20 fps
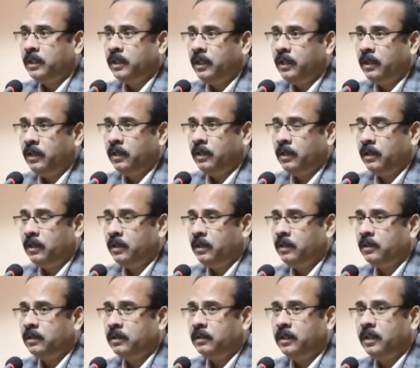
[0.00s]
till
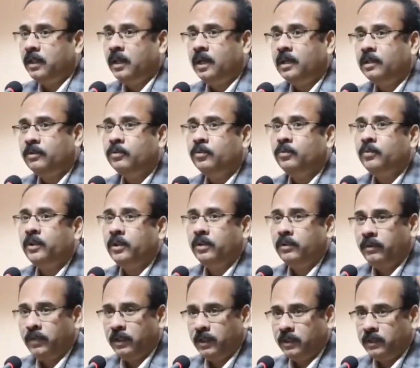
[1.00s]
the announcement
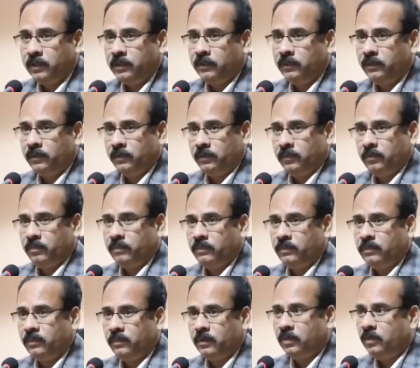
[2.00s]
of elections.
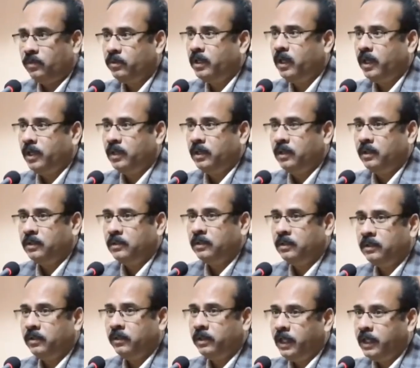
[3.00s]
Okay,
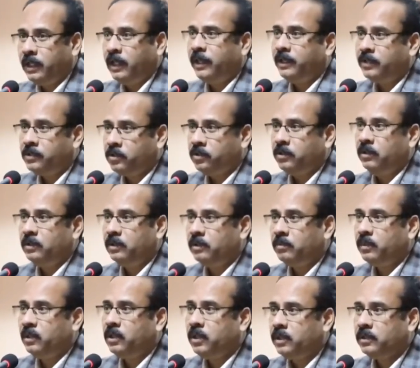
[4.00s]
the deadlines are,
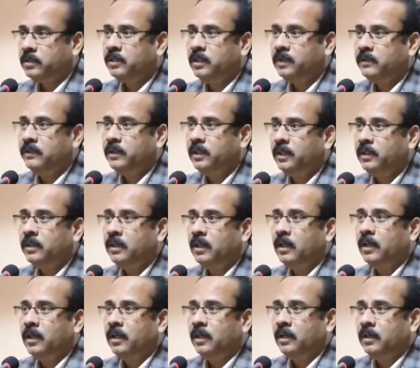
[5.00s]
because this year
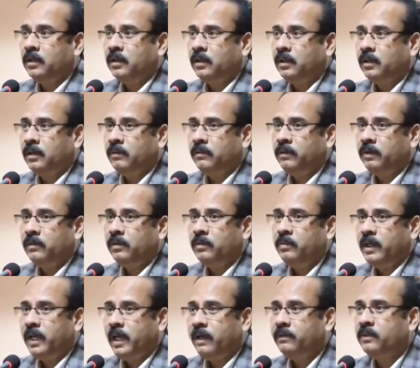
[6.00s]
we
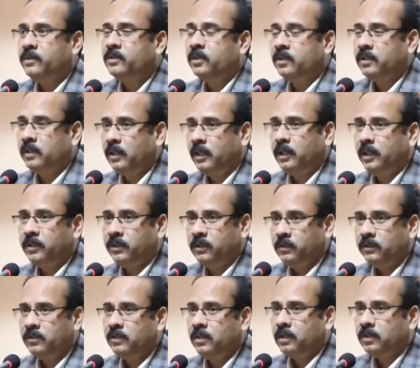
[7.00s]
will be having general
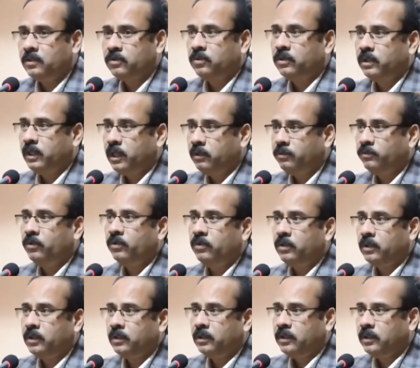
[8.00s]
elections, so
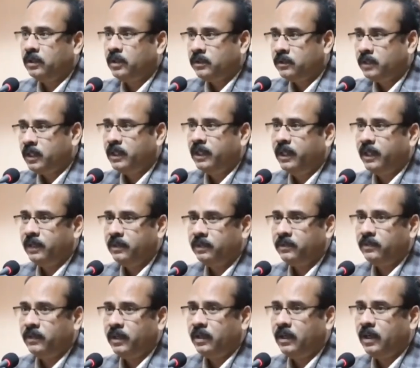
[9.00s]
therefore this deadline
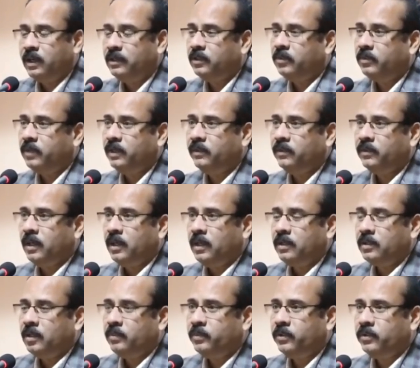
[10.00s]
is there. Otherwise,
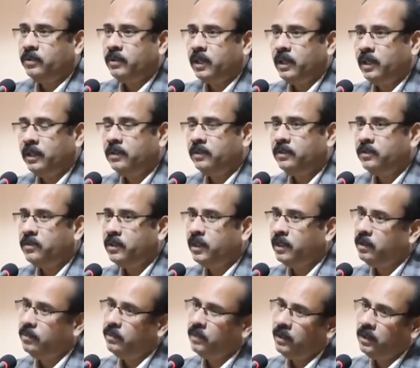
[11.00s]
suppose elections
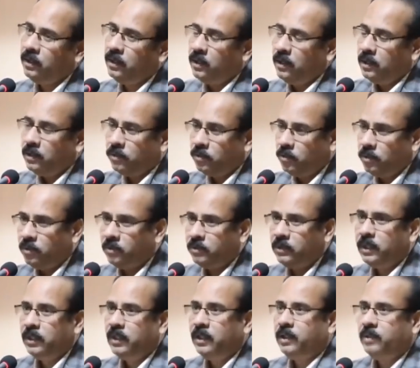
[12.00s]
China bane
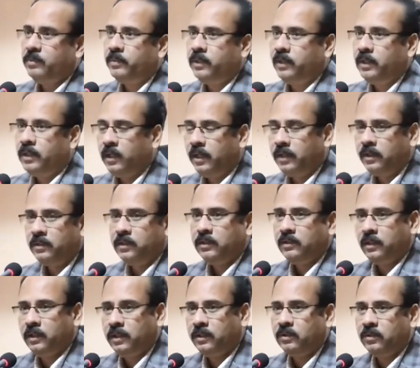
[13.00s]
throughout the year pani
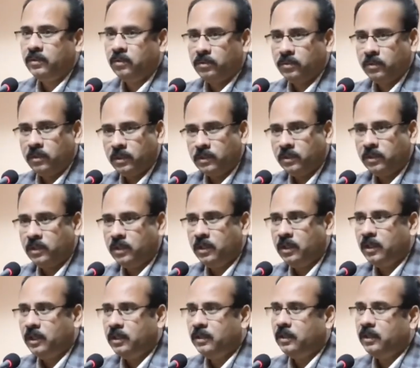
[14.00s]
addition deletion on saksa.
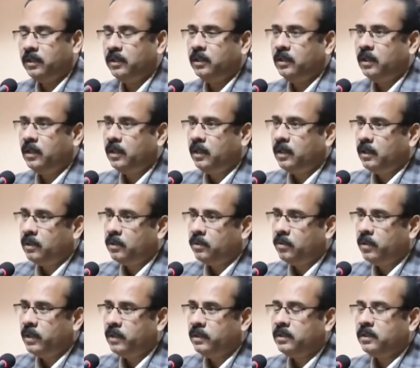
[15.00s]
There are,
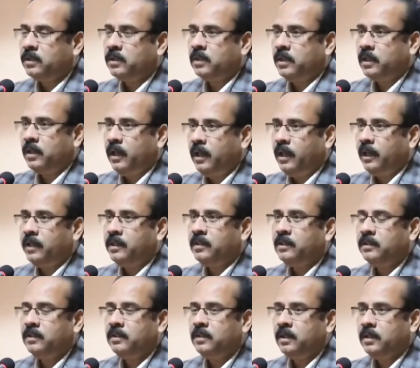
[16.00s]
once
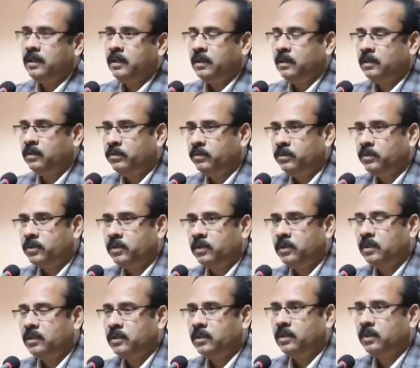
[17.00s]
elections are announced
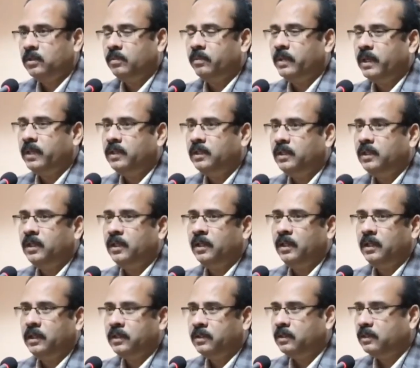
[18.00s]
by the
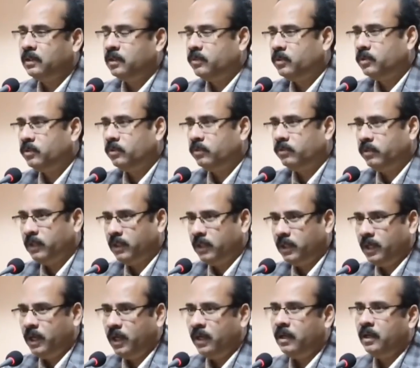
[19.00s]
Election Commission of
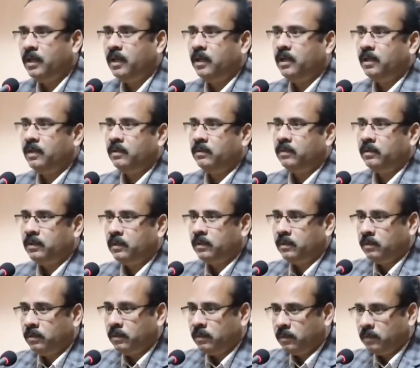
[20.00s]
India,
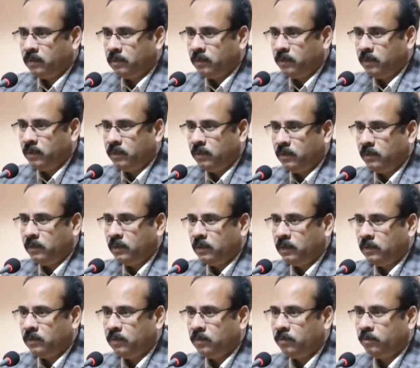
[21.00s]
we
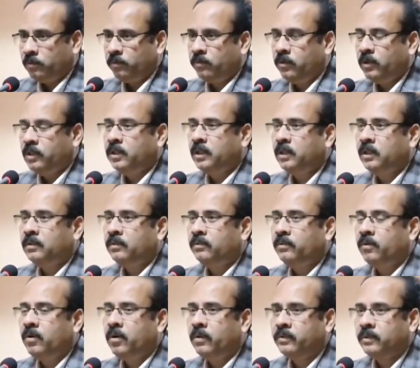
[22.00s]
further
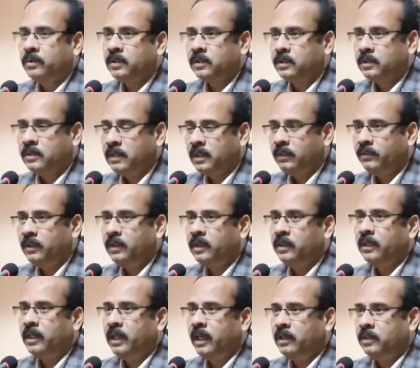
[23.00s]
forms 7
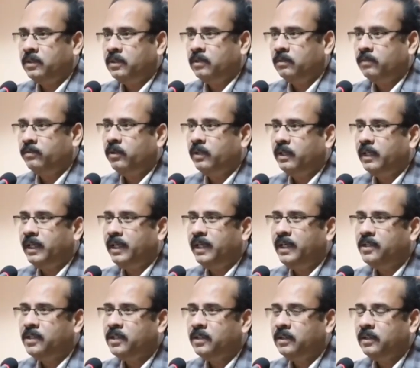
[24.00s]
and 8 for
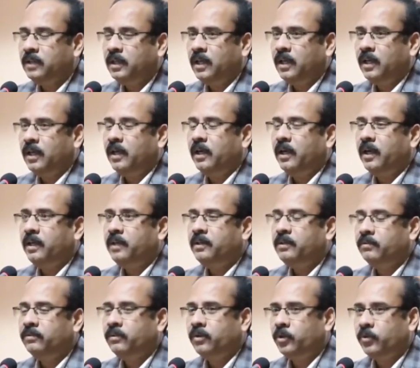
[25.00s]
deletion
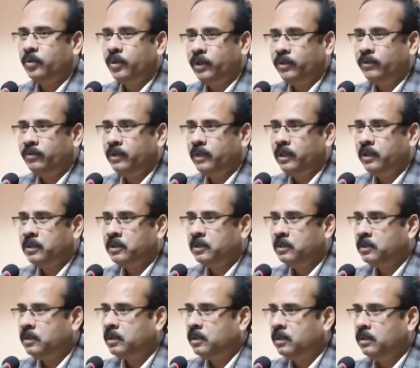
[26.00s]
and for
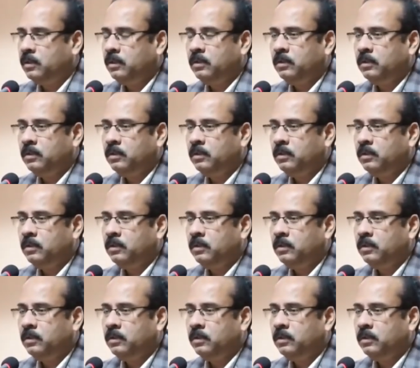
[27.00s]
modifications